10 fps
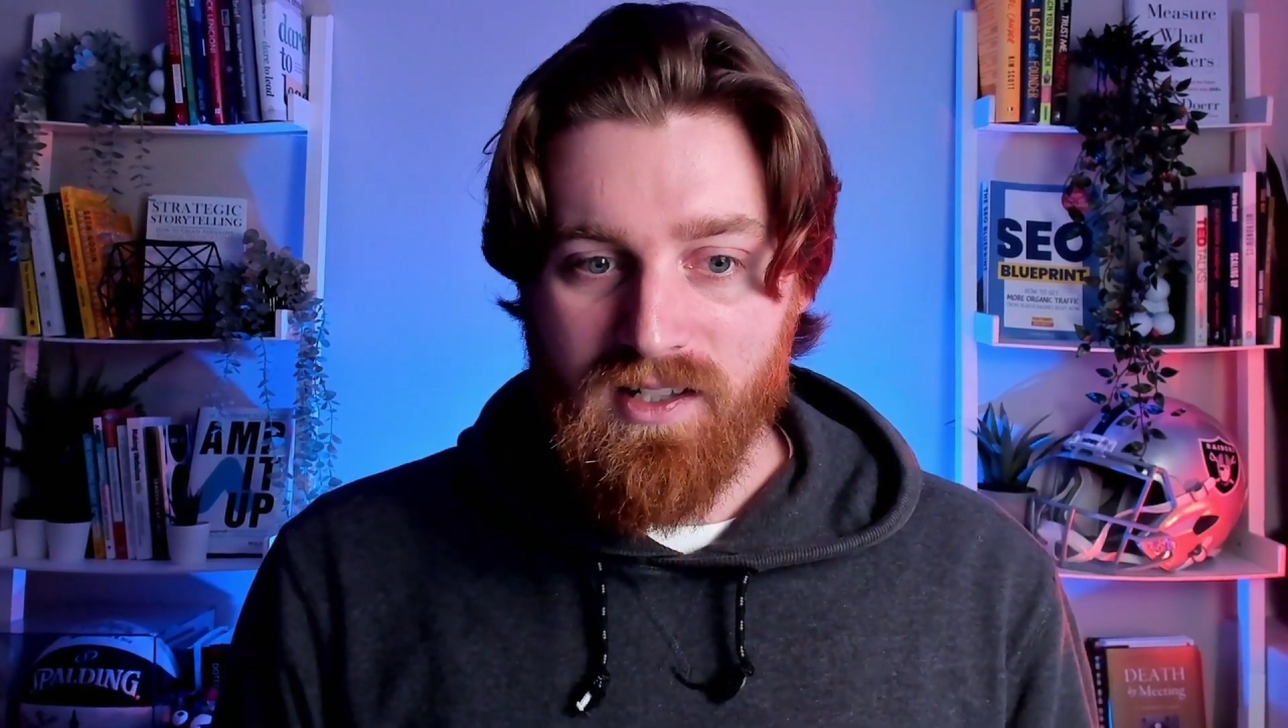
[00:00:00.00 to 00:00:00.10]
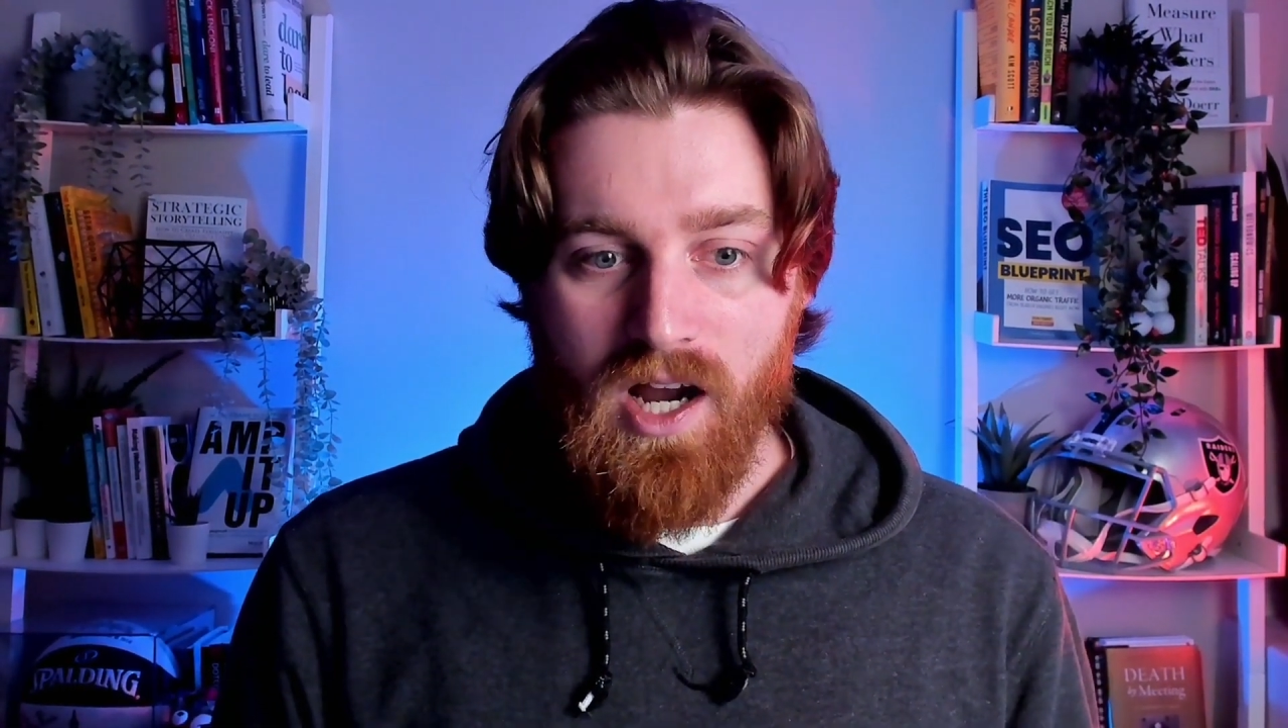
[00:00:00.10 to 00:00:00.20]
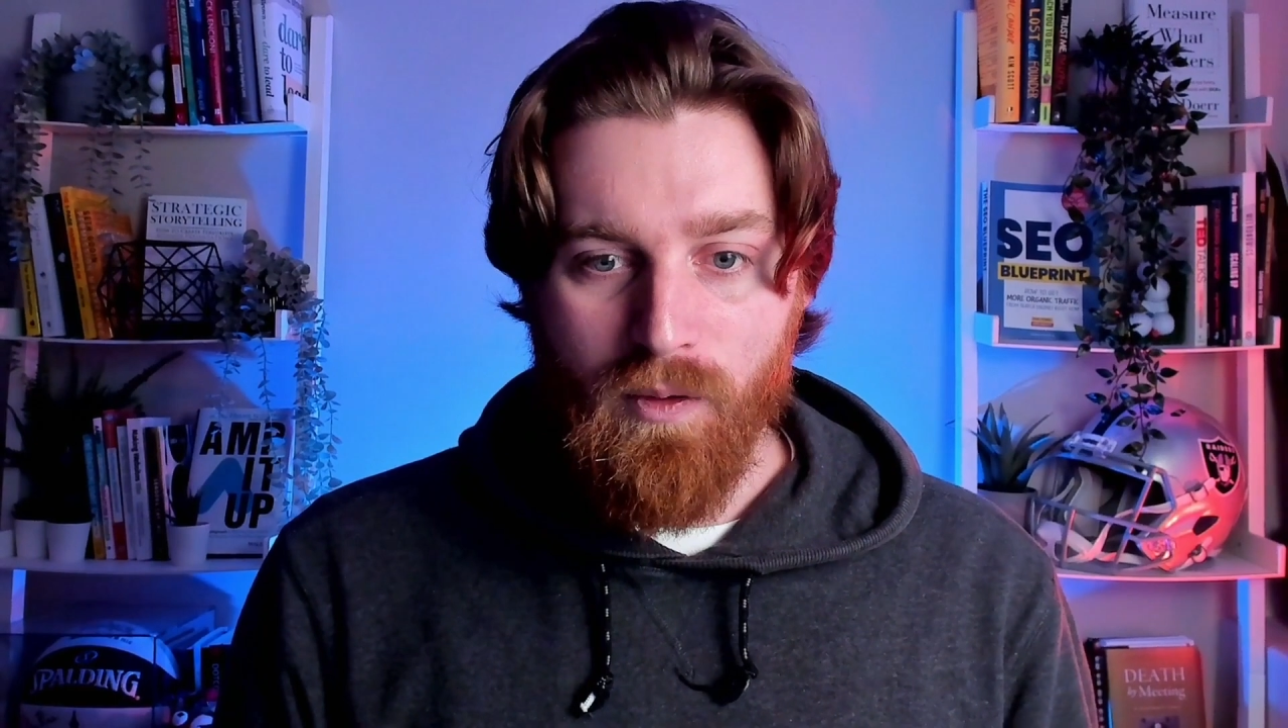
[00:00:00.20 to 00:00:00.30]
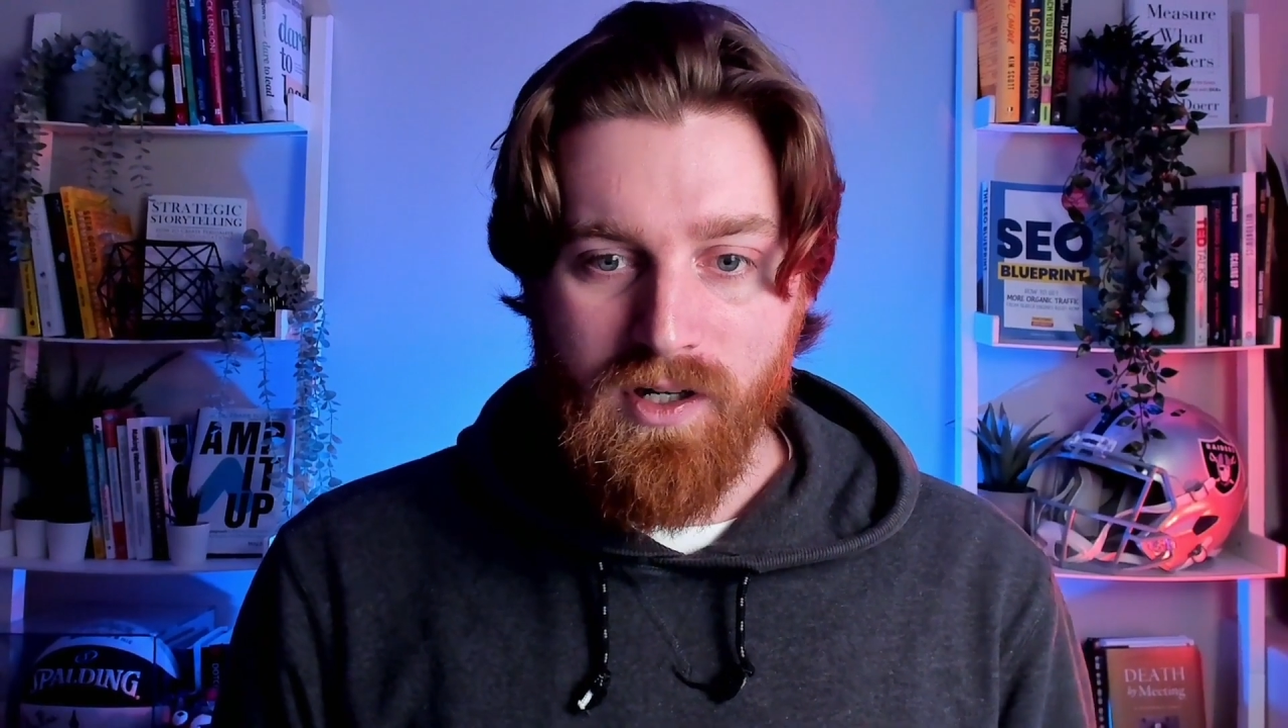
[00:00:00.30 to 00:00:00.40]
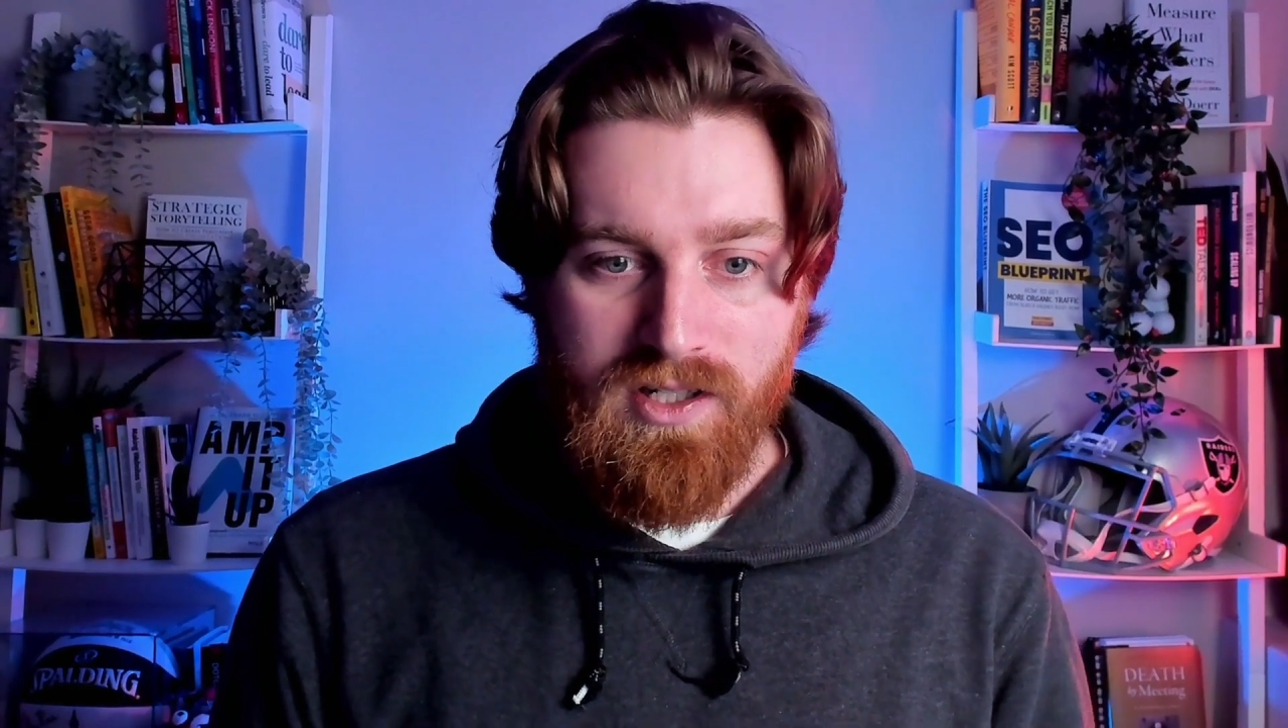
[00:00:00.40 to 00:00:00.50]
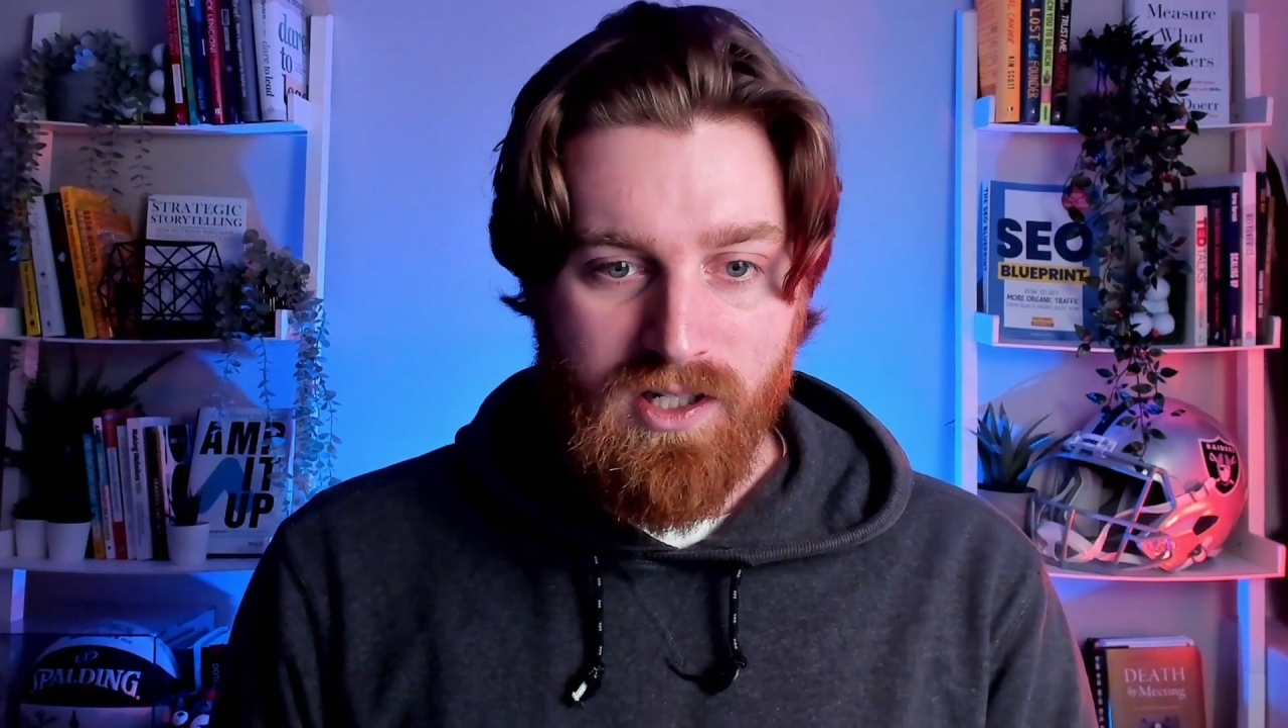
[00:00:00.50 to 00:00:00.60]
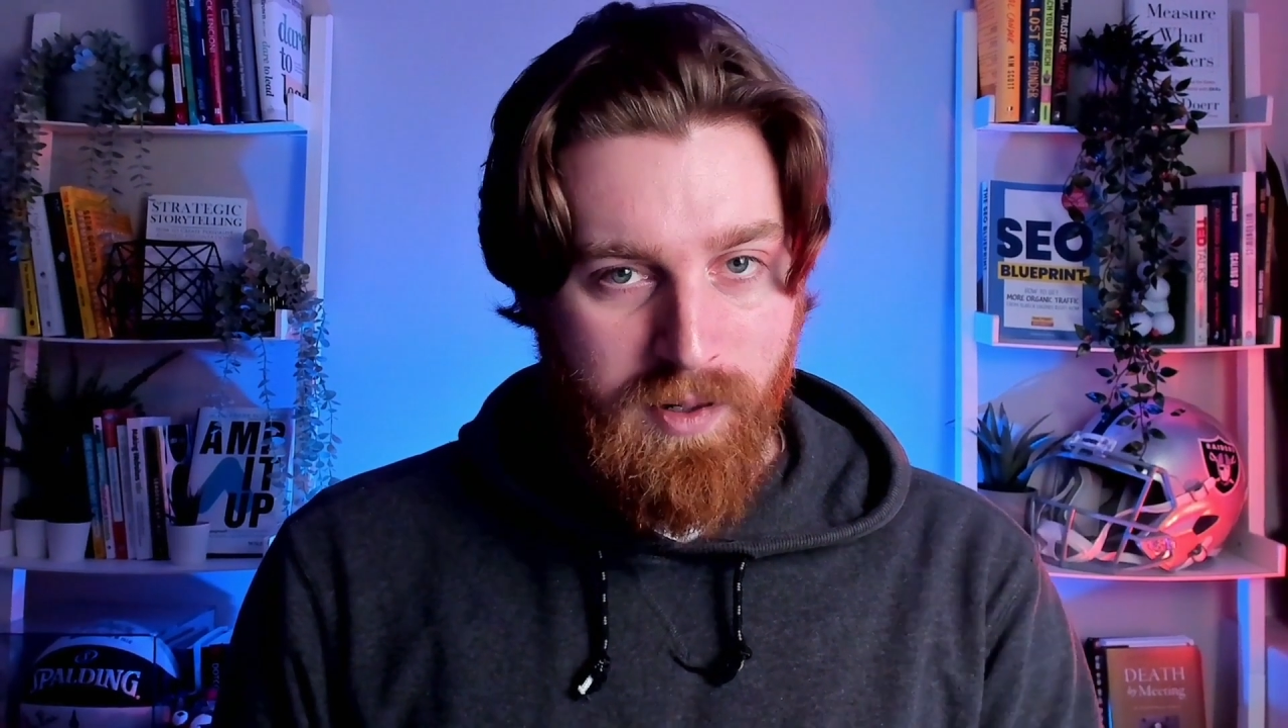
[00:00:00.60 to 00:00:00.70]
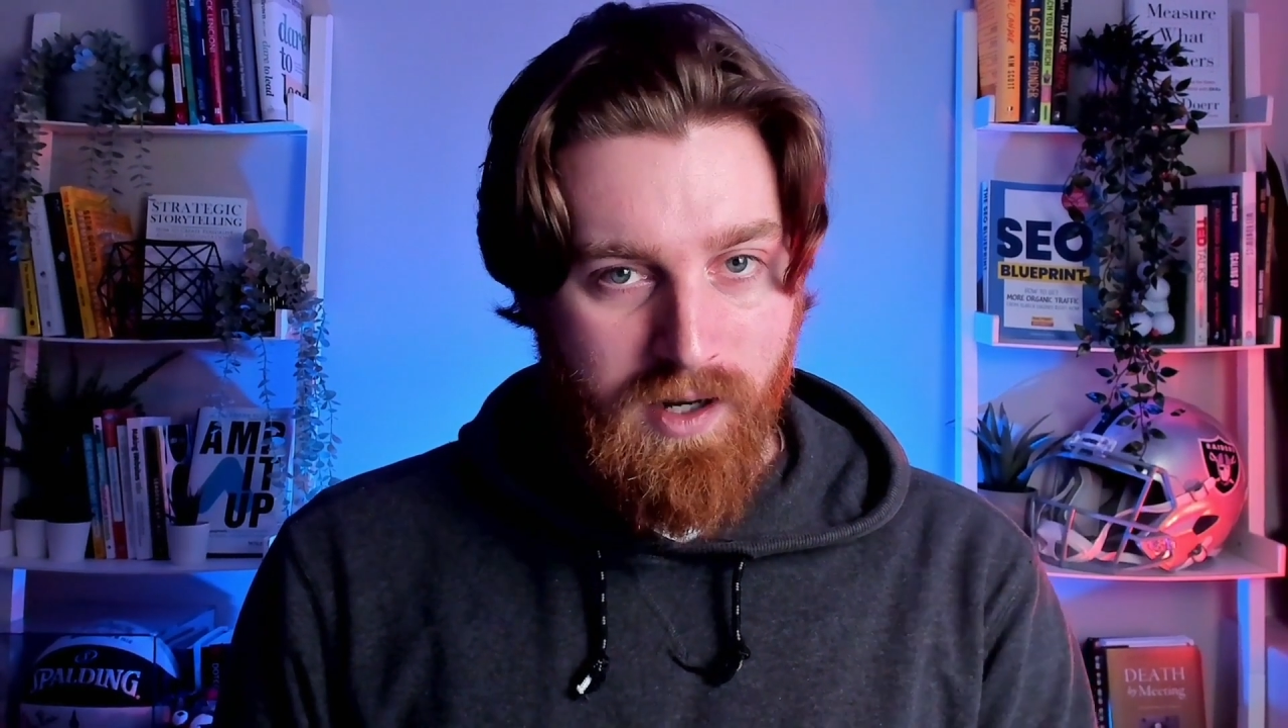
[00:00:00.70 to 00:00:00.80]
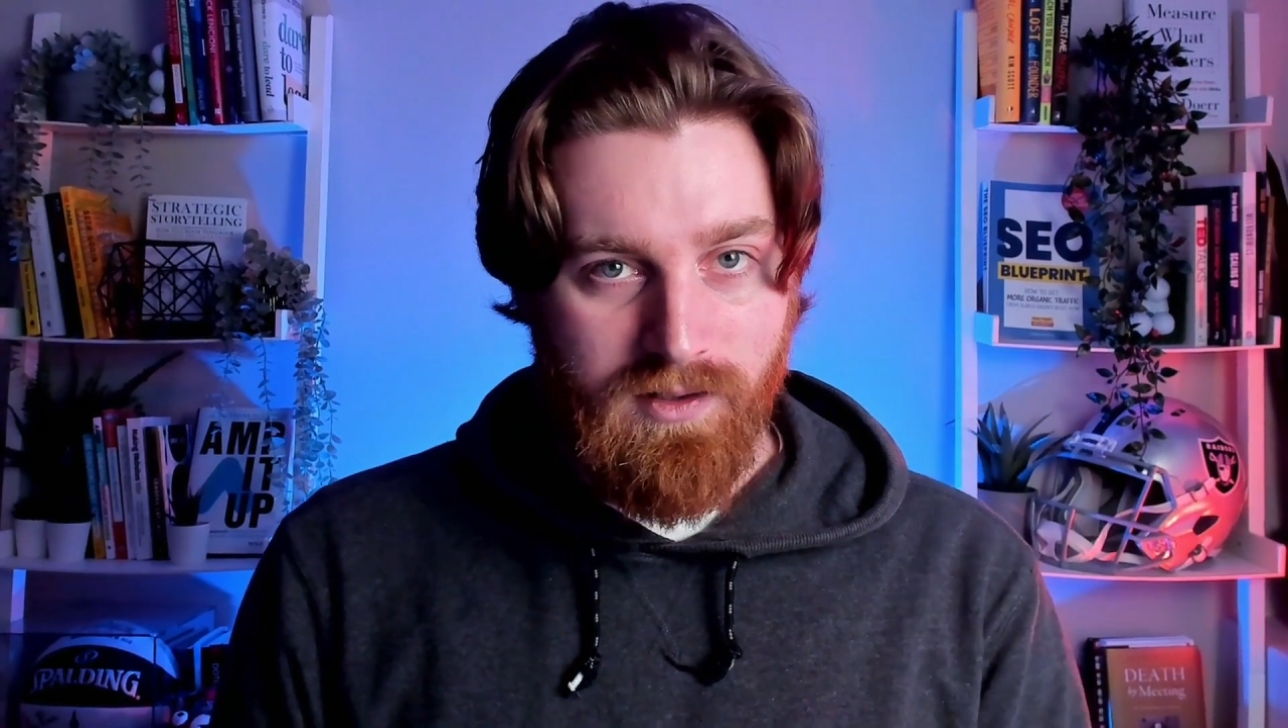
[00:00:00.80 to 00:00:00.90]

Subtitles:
I wanted to compare